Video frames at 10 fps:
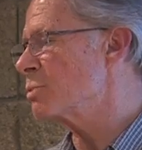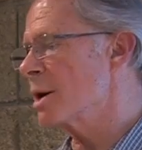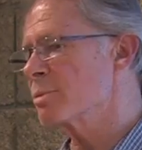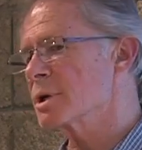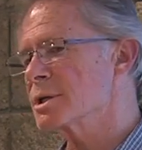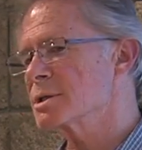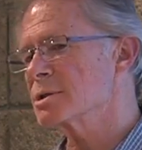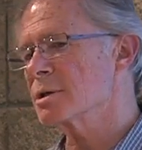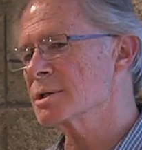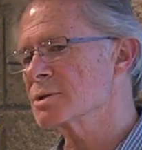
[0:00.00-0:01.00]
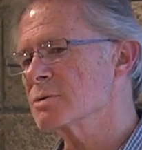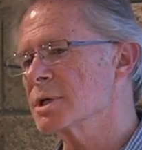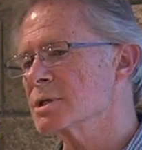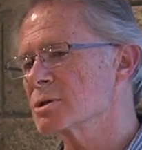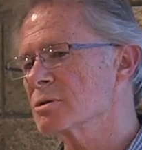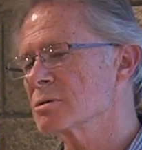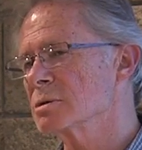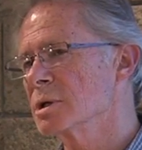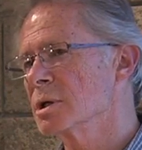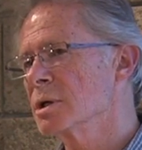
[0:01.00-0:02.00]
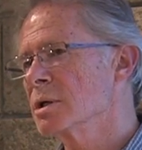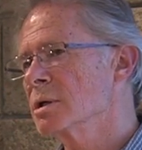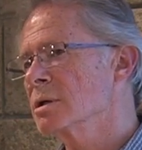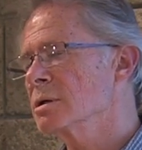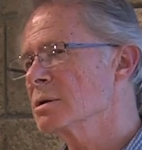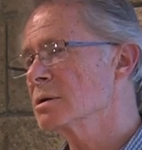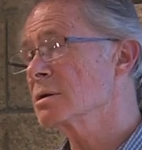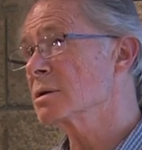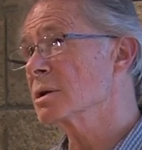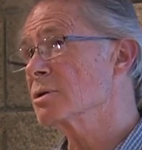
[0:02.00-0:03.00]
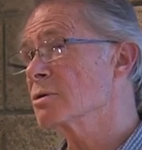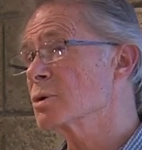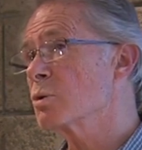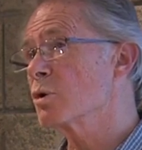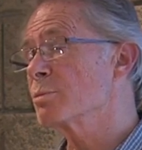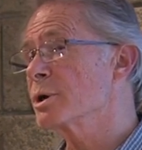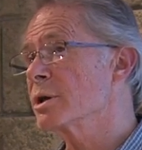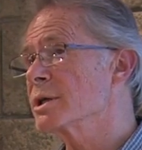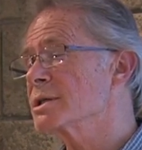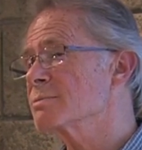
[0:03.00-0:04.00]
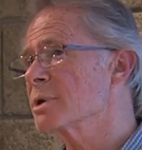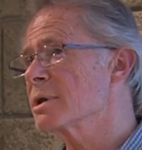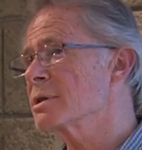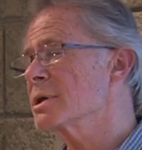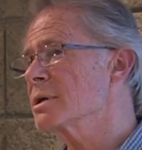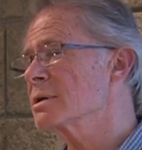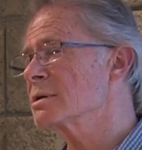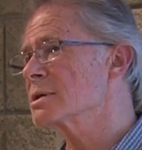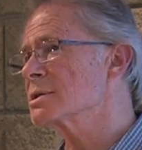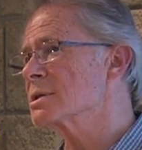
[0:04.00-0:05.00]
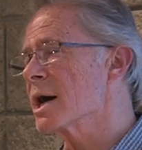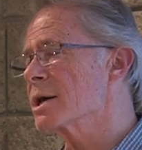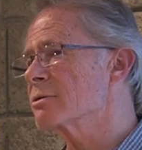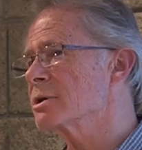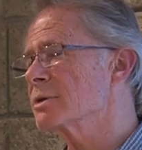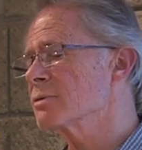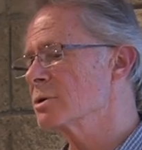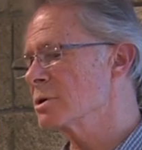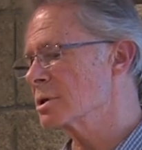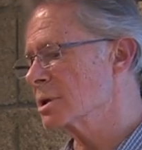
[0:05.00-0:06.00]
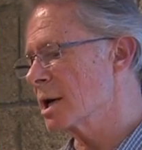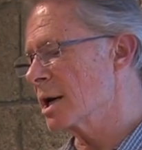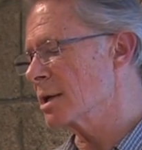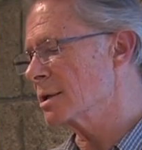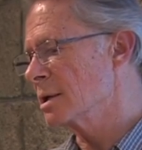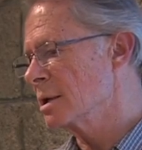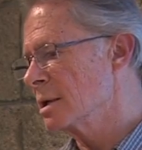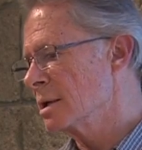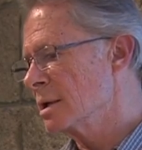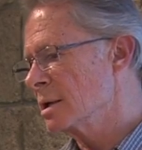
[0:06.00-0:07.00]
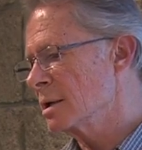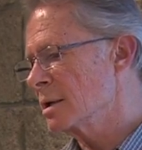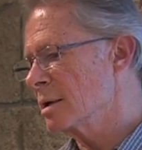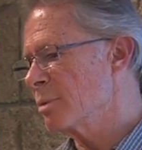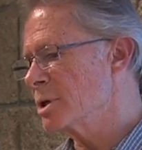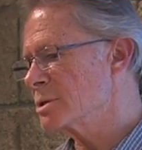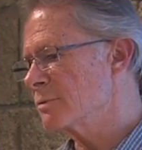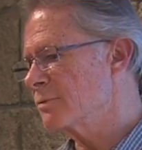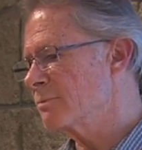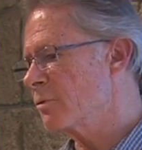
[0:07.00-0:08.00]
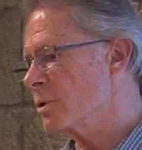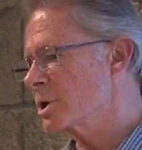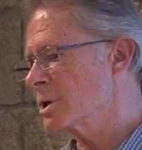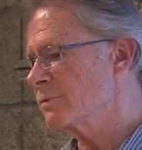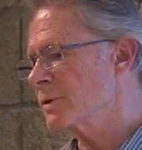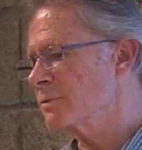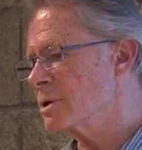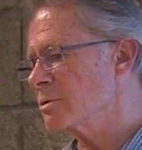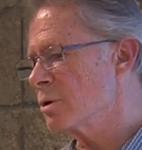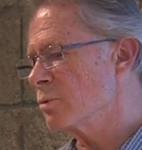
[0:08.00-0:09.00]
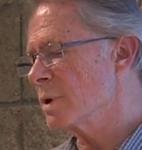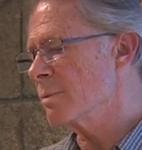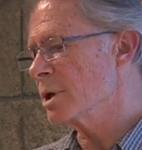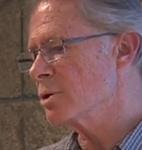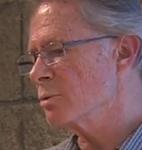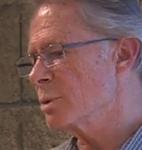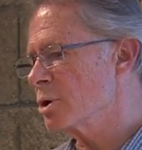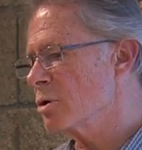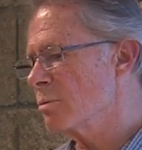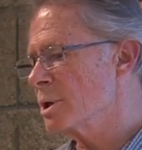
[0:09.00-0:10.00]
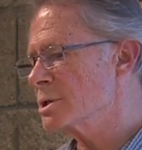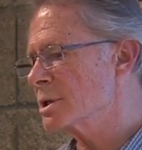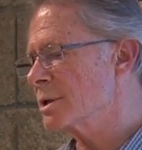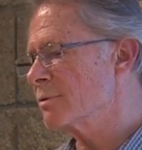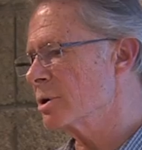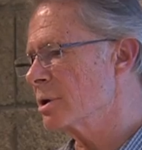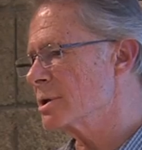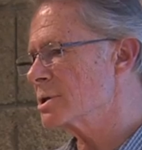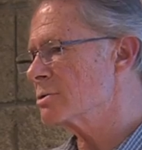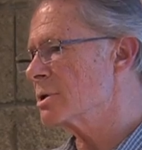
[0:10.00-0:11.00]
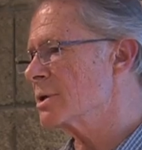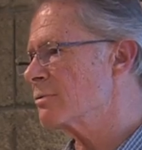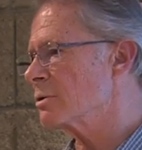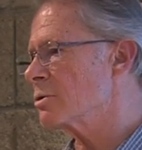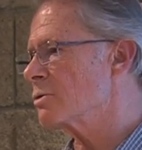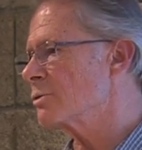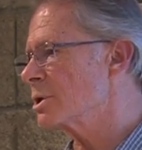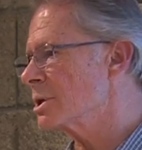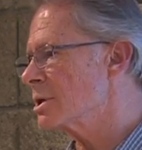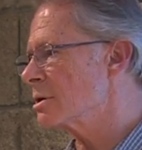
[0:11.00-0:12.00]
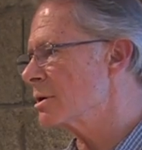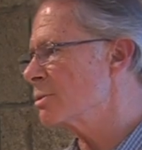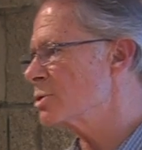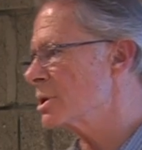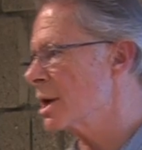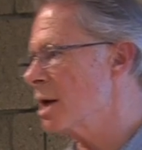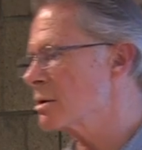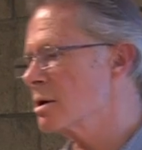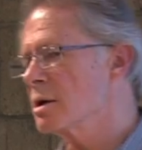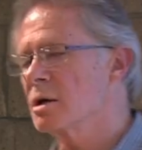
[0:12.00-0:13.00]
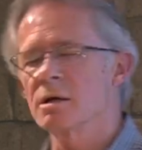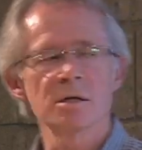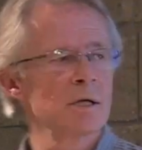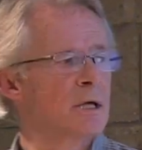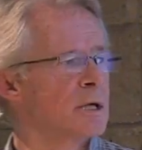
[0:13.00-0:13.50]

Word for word: populations on the street. So uh, don't quote me on this, but I think this is accurate. If you looked at a bunch of 40 to 50 year old women who'd been homeless and living on the street for over a year abusing alcohol,